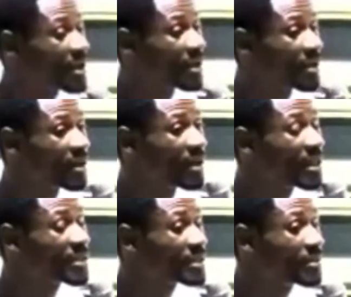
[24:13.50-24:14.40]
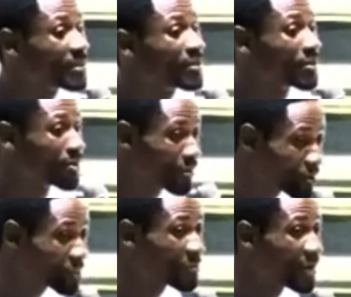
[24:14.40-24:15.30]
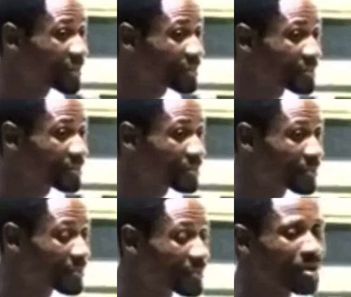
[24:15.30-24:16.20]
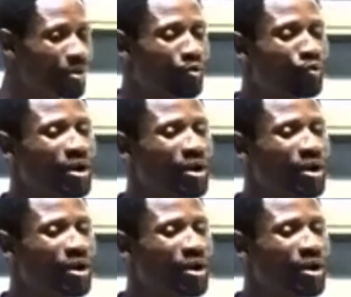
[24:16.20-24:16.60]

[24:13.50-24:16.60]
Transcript: Esi got married. What